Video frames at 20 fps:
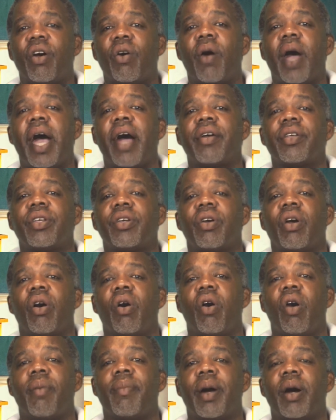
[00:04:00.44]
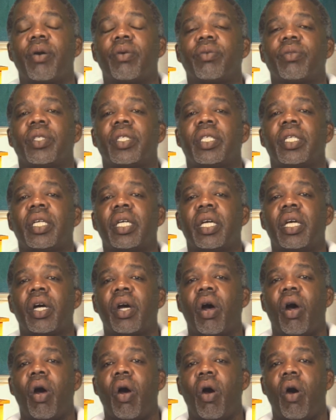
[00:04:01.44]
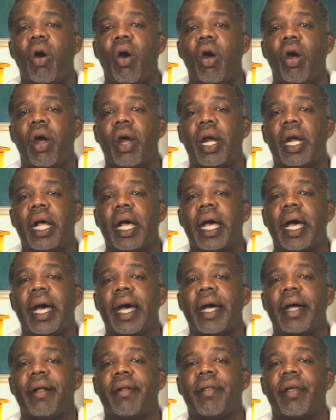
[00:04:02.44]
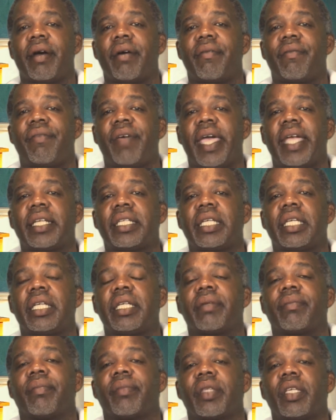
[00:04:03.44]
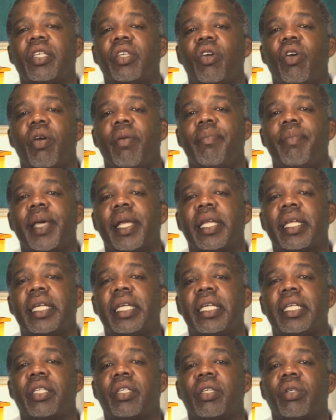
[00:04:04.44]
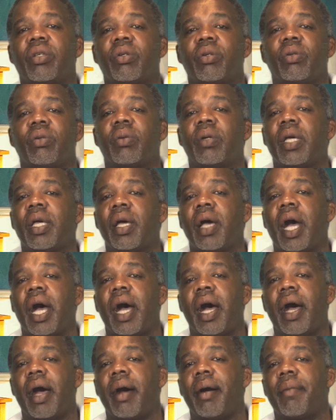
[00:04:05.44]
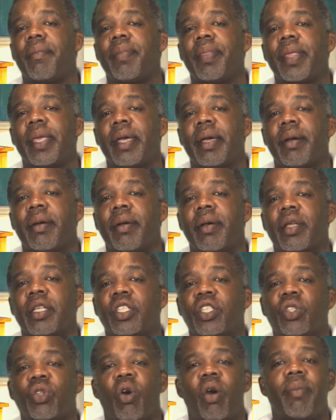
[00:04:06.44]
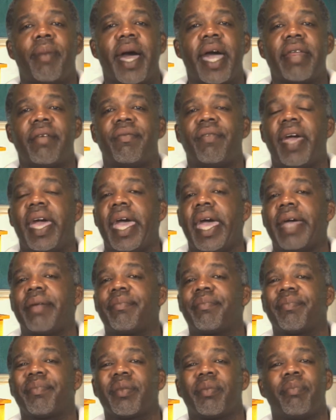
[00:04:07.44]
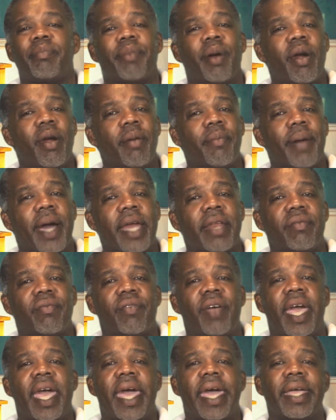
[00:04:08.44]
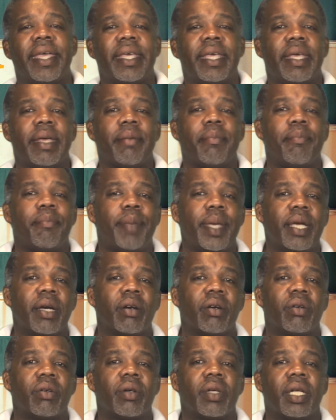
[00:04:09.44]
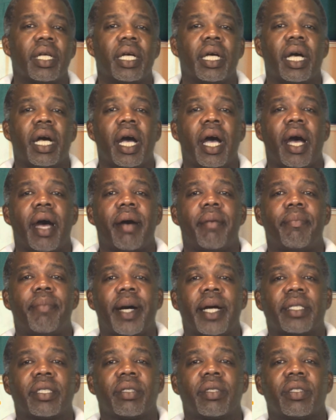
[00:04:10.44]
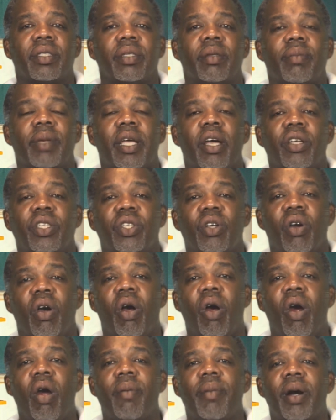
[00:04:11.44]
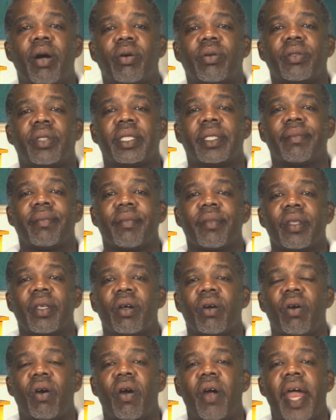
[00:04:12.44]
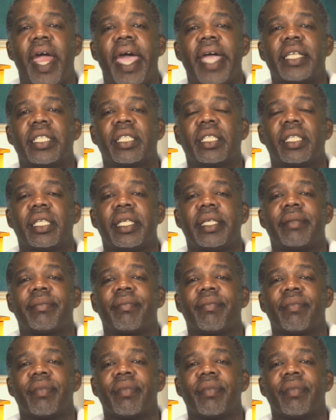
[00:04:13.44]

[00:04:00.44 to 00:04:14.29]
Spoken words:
know how your hormones are affecting your ability to store body fat, burn body fat, build muscles, because your hormones are actually